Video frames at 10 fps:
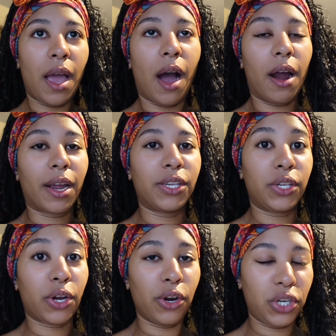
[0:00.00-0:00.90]
Our
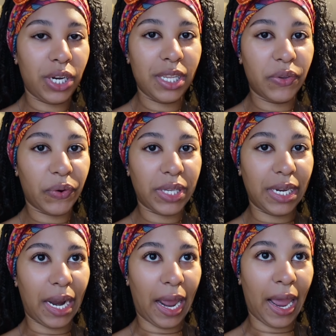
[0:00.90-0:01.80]
excursions for
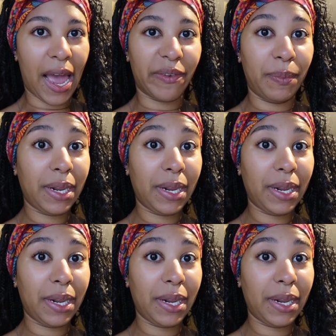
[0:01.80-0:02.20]
today have been